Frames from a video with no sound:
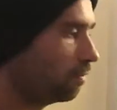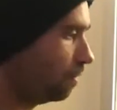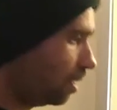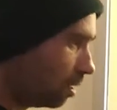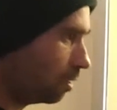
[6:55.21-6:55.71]

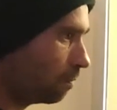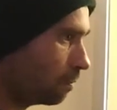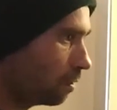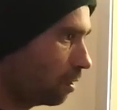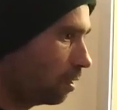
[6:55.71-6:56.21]
hit
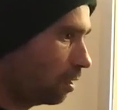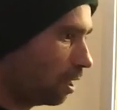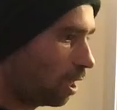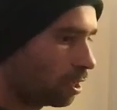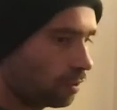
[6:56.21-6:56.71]
them,
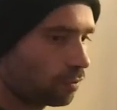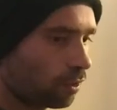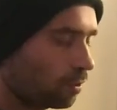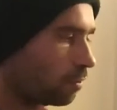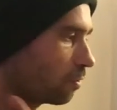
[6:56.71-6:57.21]
and it's
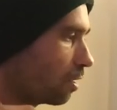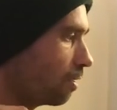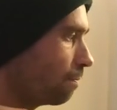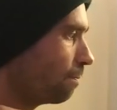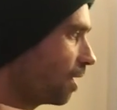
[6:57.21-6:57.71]
going to
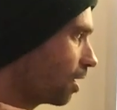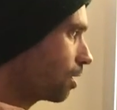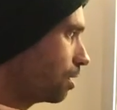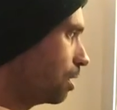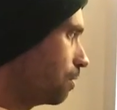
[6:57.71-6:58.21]
come
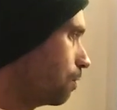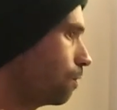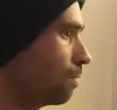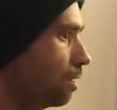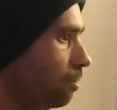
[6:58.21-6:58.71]
back
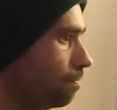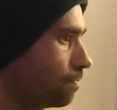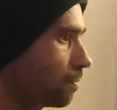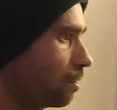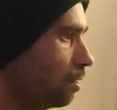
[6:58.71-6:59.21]
into me,
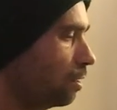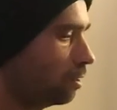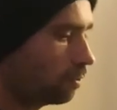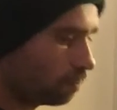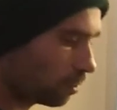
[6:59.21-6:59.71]

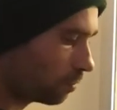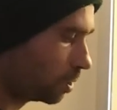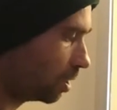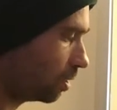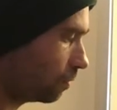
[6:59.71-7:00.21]
to my
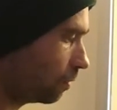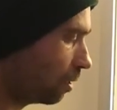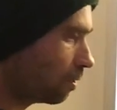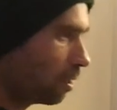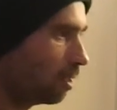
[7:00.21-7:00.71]

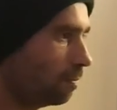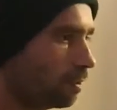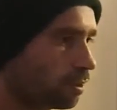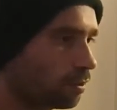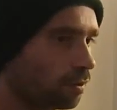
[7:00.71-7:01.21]
rigidity,
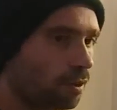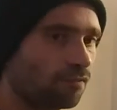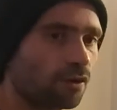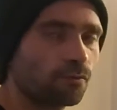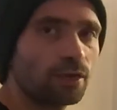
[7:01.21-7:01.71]
because if I'm